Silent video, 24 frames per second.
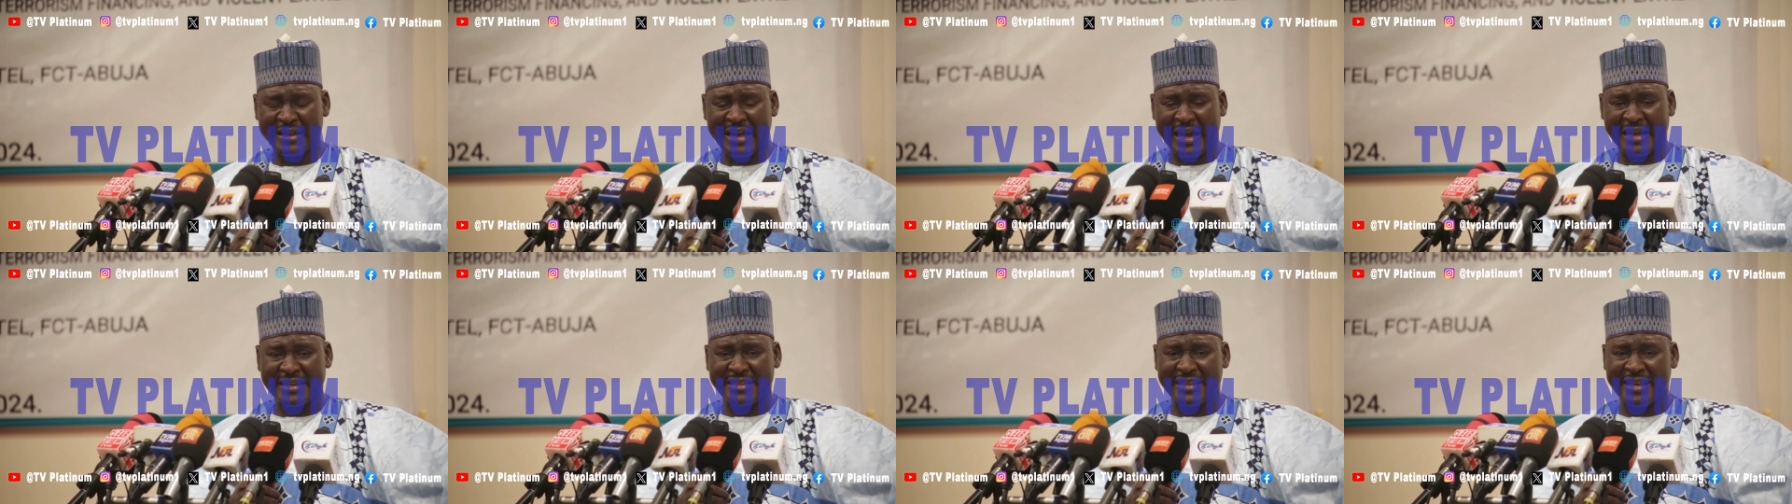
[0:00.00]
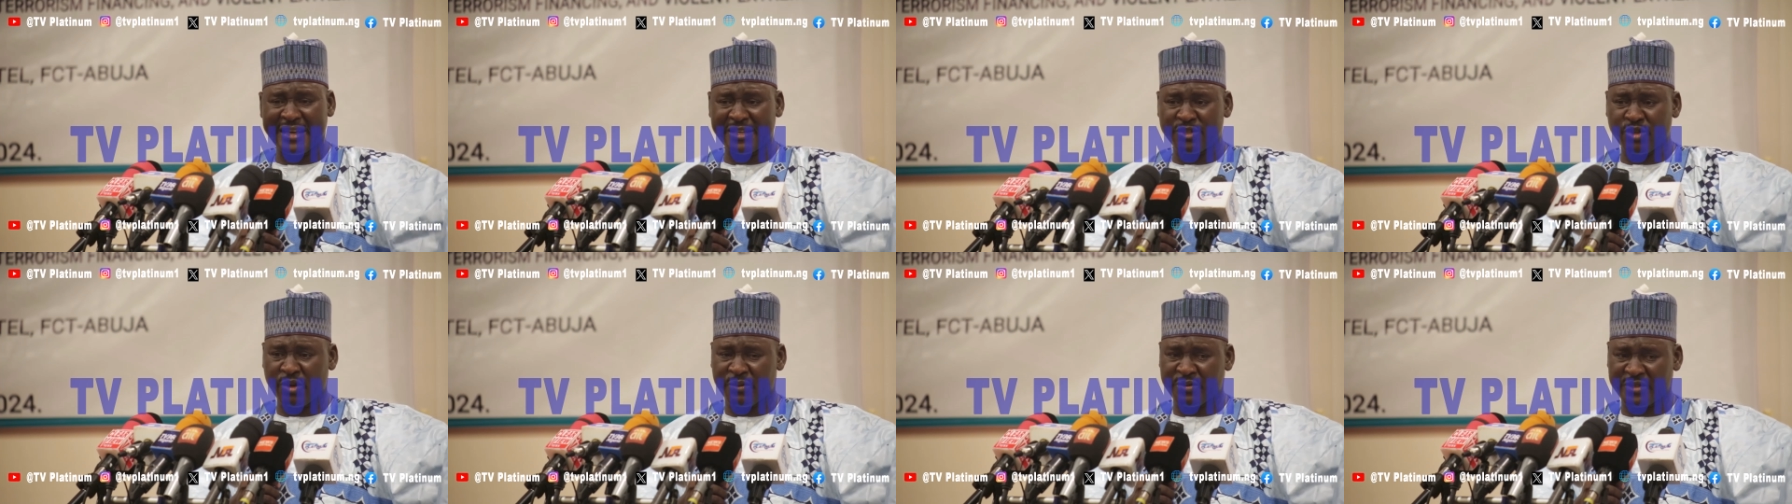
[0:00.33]
at the
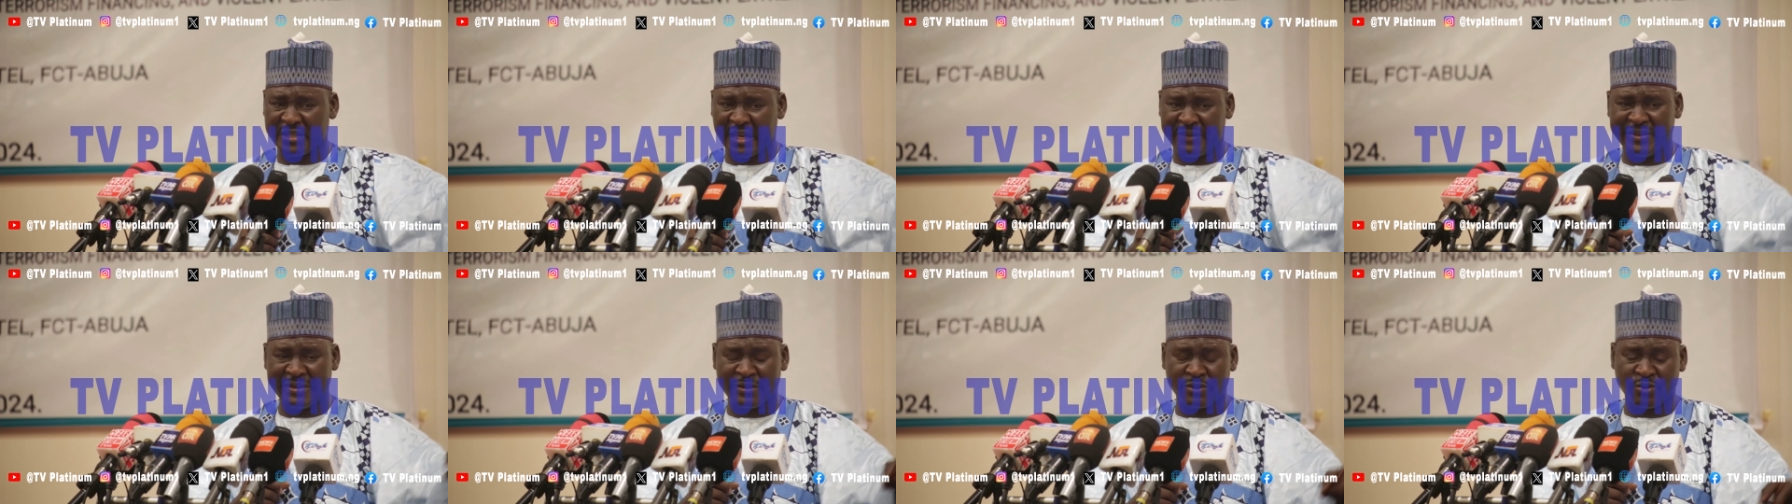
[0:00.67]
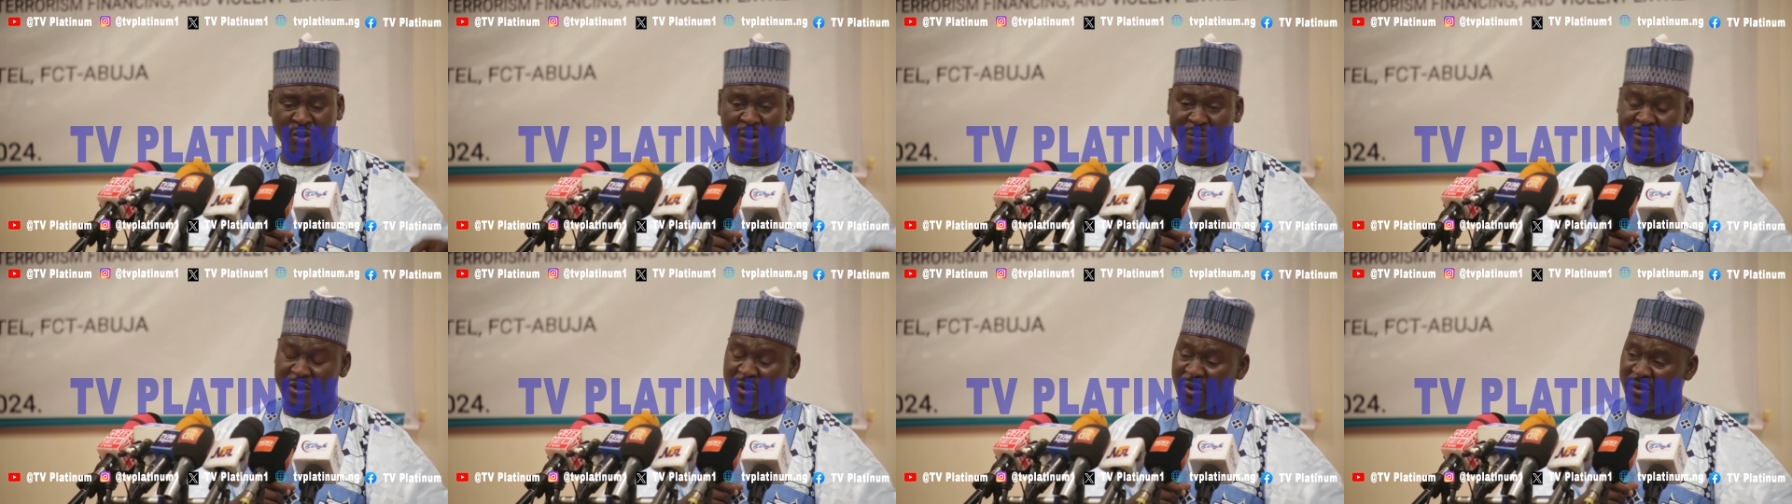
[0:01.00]
age of 7,
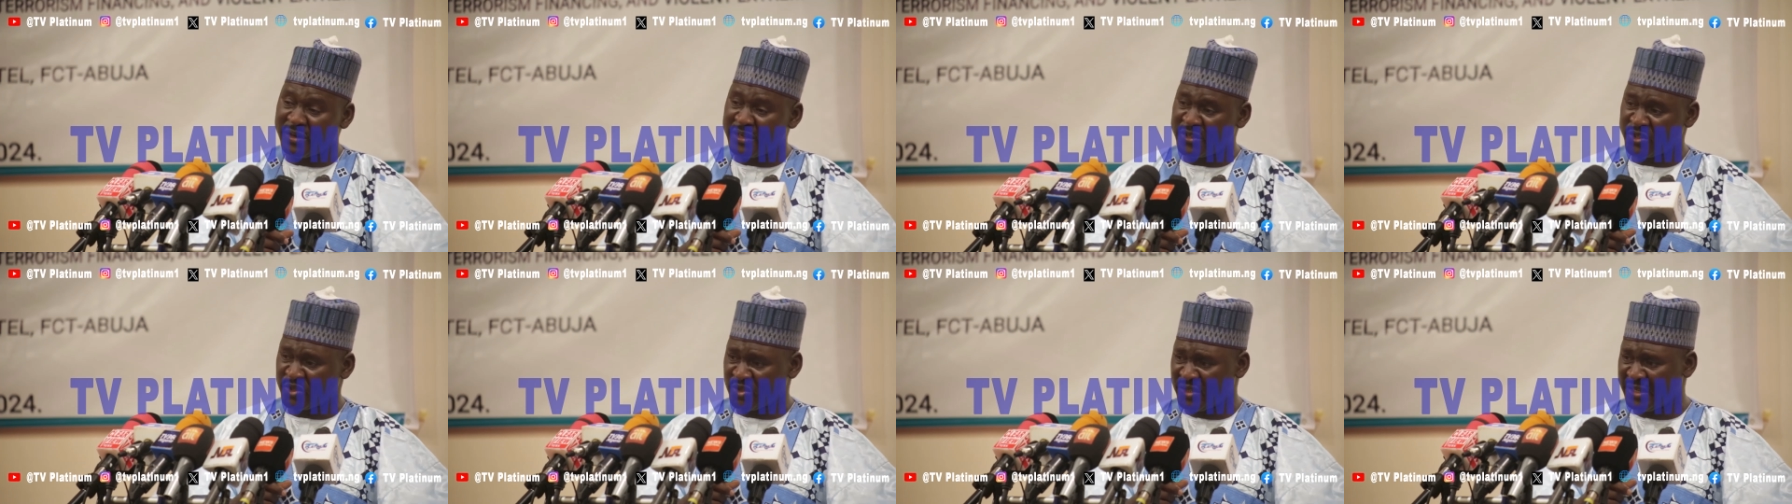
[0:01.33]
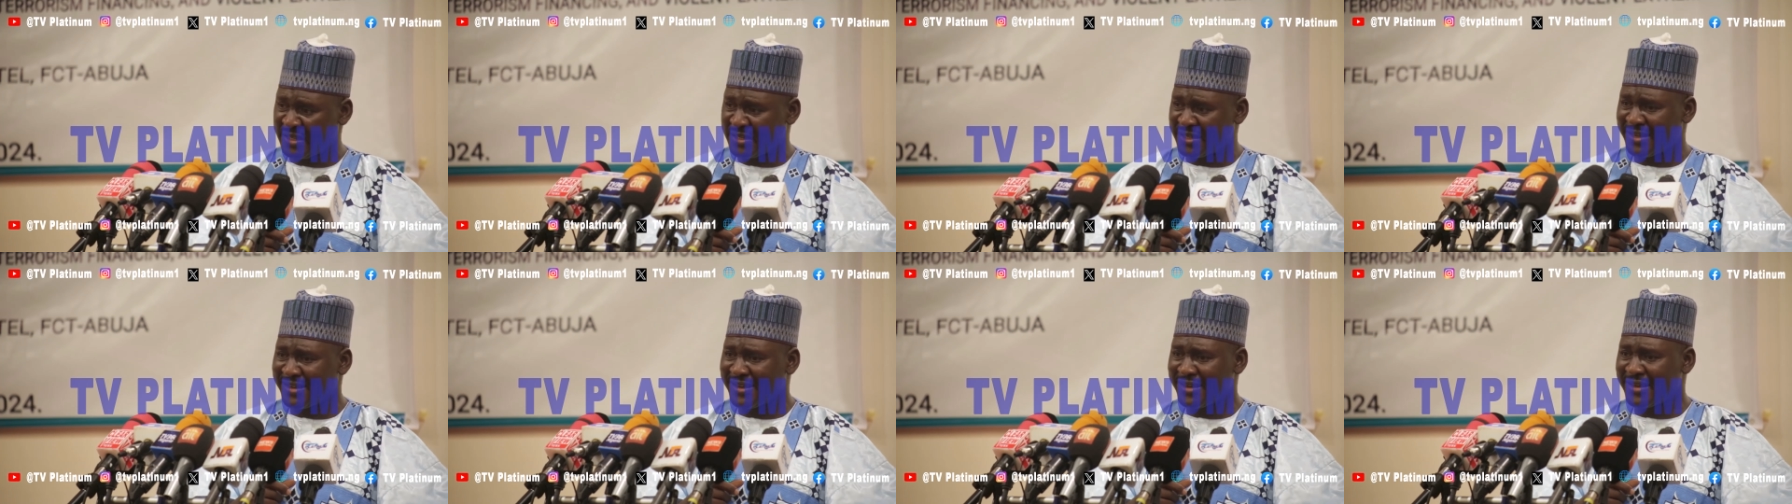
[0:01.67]
roaming on the
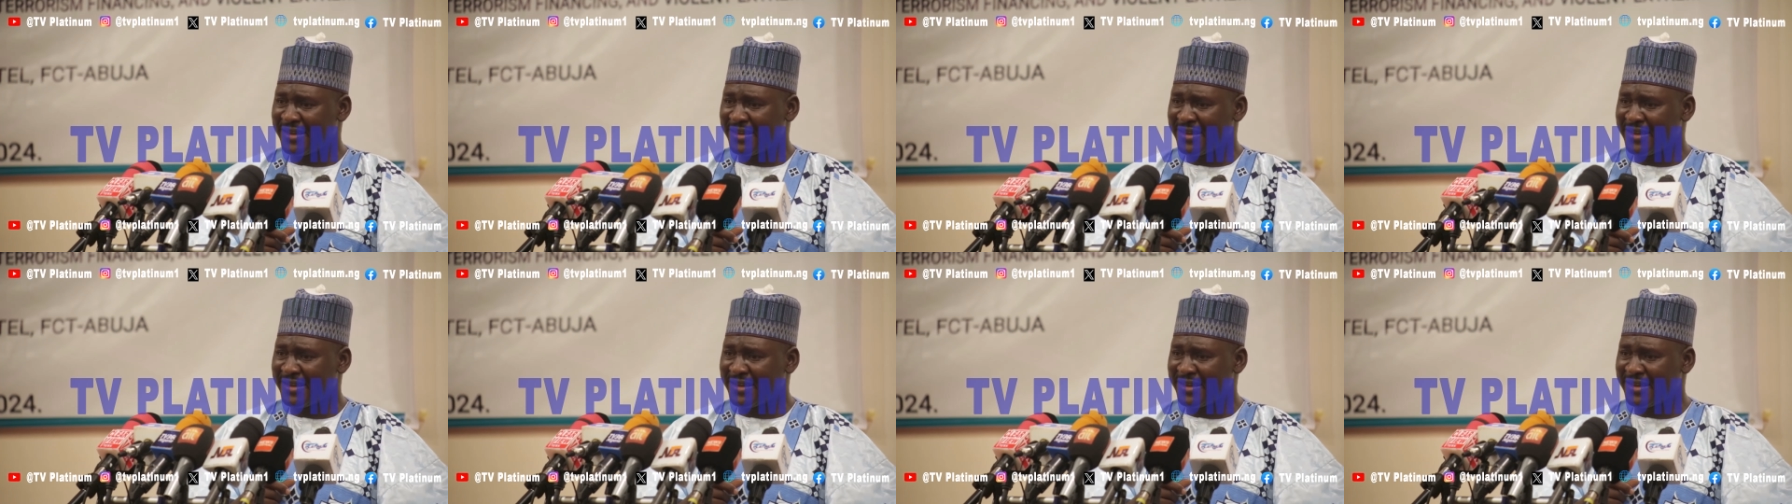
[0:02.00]
street,